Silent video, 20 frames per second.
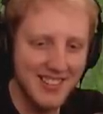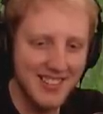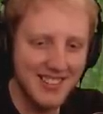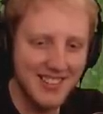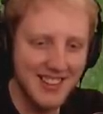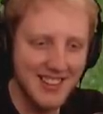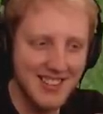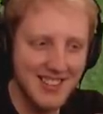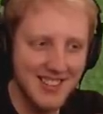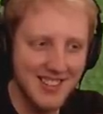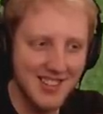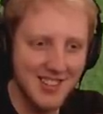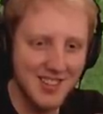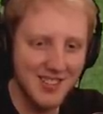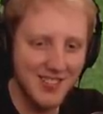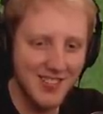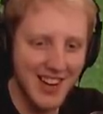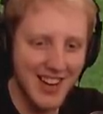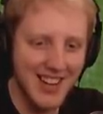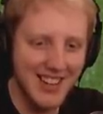It's like she's
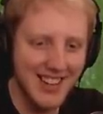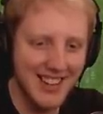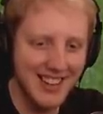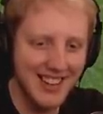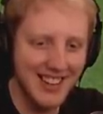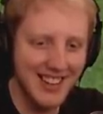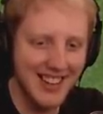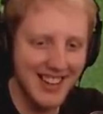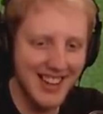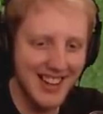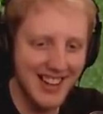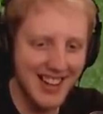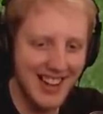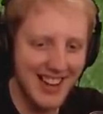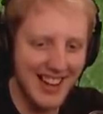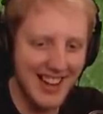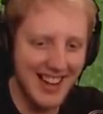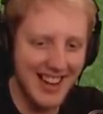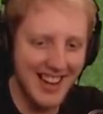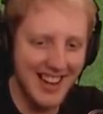smiling like,
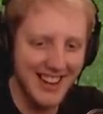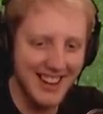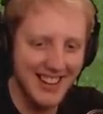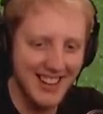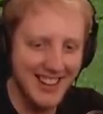haha.